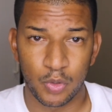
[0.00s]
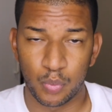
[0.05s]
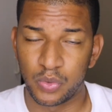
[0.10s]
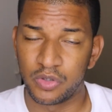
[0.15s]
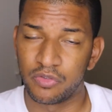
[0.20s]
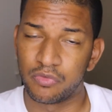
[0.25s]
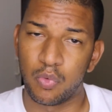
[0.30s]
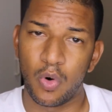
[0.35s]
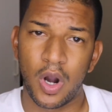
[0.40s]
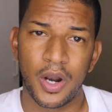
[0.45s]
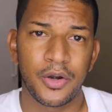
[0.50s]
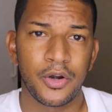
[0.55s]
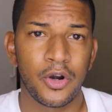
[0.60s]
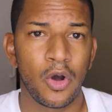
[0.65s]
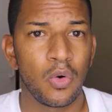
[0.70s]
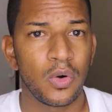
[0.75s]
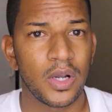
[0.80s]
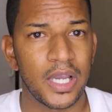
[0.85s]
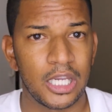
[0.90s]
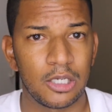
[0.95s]
we've won
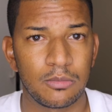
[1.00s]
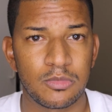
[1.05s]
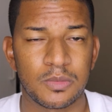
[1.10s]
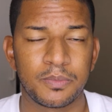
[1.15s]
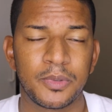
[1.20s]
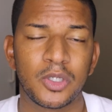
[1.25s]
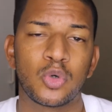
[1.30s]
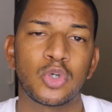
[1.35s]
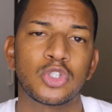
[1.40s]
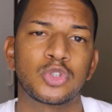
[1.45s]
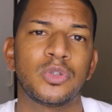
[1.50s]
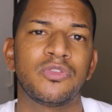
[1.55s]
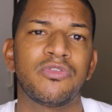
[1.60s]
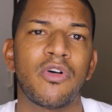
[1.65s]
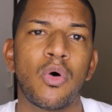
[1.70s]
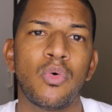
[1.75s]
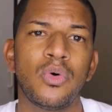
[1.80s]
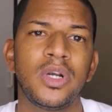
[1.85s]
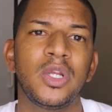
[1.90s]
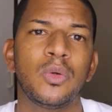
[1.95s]
no games because we've
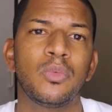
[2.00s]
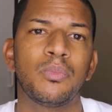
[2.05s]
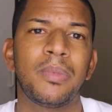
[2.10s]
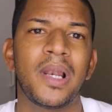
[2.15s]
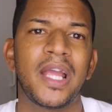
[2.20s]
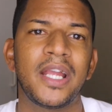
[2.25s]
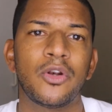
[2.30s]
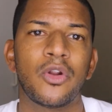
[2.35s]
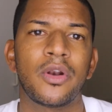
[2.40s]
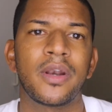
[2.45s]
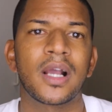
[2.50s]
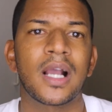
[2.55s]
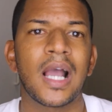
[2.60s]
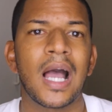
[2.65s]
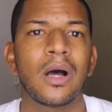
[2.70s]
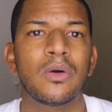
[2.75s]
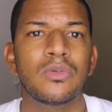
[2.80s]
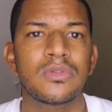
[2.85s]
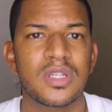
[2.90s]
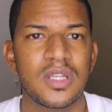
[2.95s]
only played on the
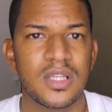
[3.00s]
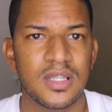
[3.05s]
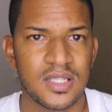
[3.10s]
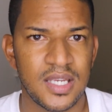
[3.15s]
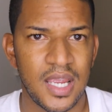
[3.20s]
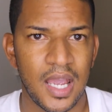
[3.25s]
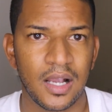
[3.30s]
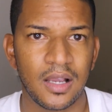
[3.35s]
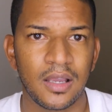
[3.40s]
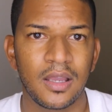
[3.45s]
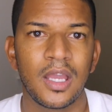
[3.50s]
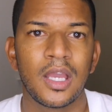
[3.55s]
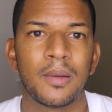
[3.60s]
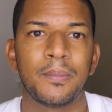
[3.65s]
counter-attack